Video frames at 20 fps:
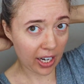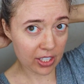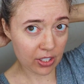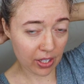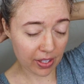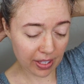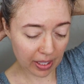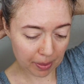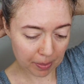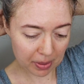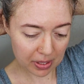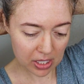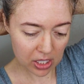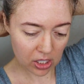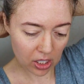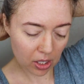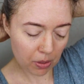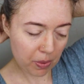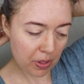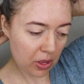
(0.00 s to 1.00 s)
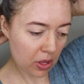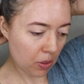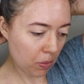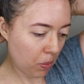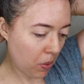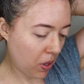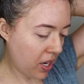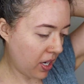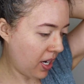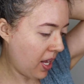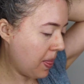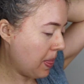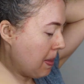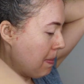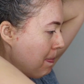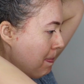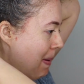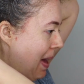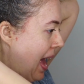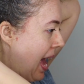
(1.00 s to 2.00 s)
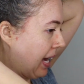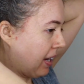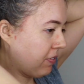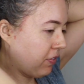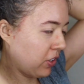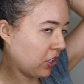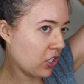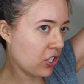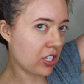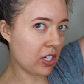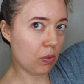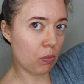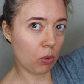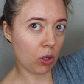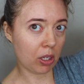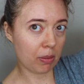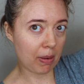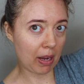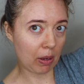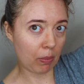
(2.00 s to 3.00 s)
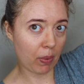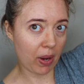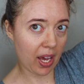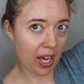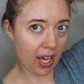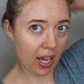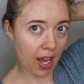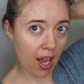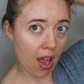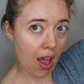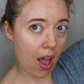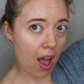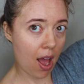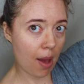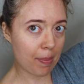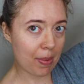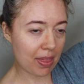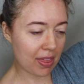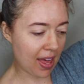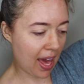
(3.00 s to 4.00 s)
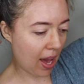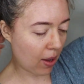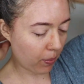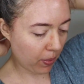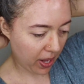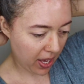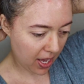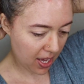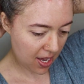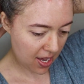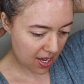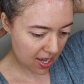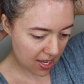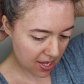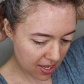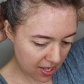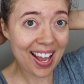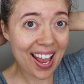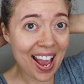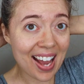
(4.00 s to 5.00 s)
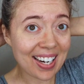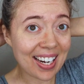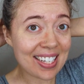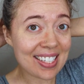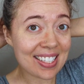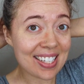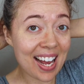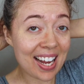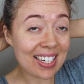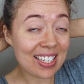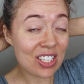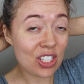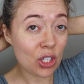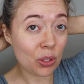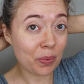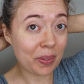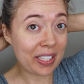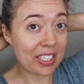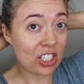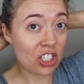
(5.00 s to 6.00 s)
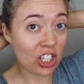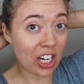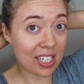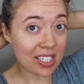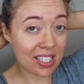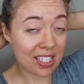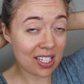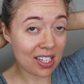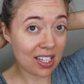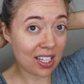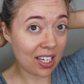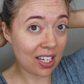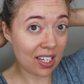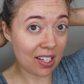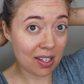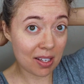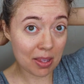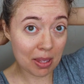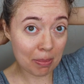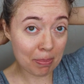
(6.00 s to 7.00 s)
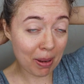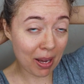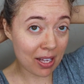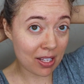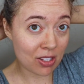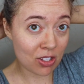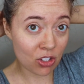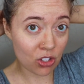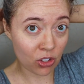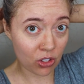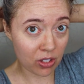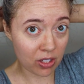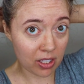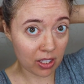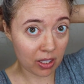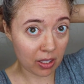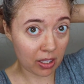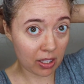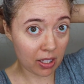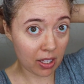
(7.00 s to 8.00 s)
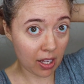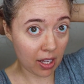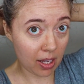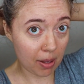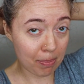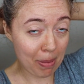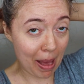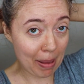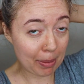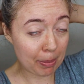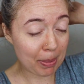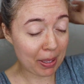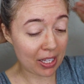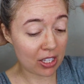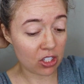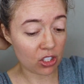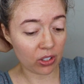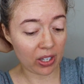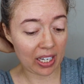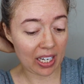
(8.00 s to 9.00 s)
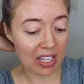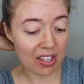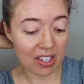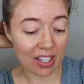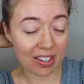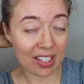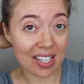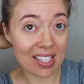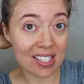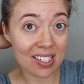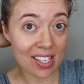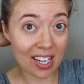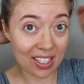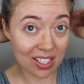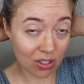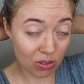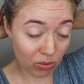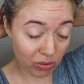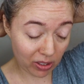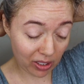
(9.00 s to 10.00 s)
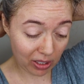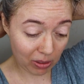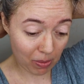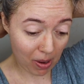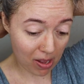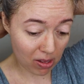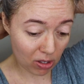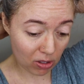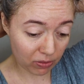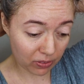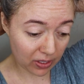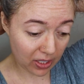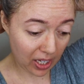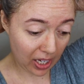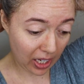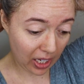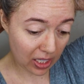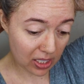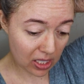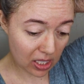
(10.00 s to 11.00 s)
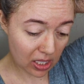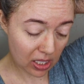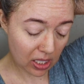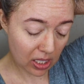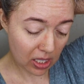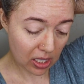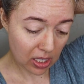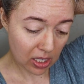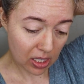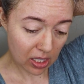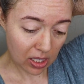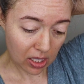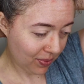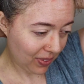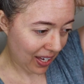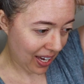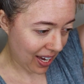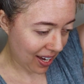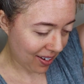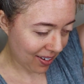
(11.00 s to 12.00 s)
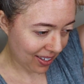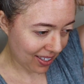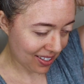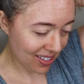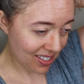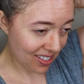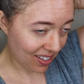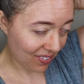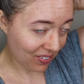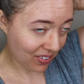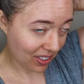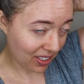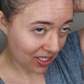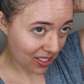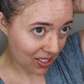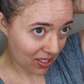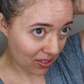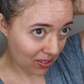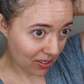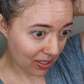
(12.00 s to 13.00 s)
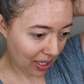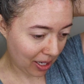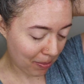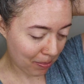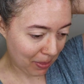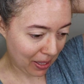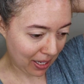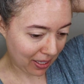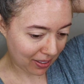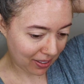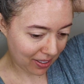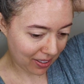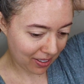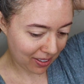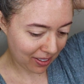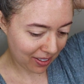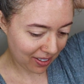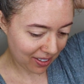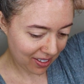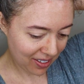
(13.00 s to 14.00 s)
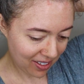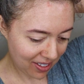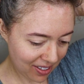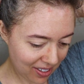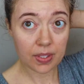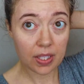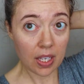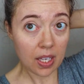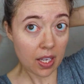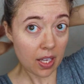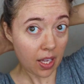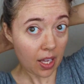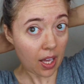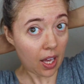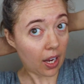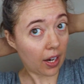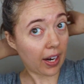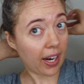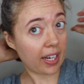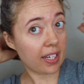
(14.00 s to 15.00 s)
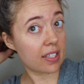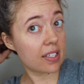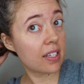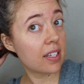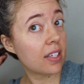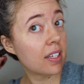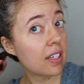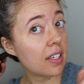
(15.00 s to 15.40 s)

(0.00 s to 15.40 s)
right, so I think I'm gonna start with the one in the back first and work my way up that way. And I did not need to readjust the buns or the bobby pins or anything. They stayed in really well overnight. Yeah, it's definitely still damp back there. All right,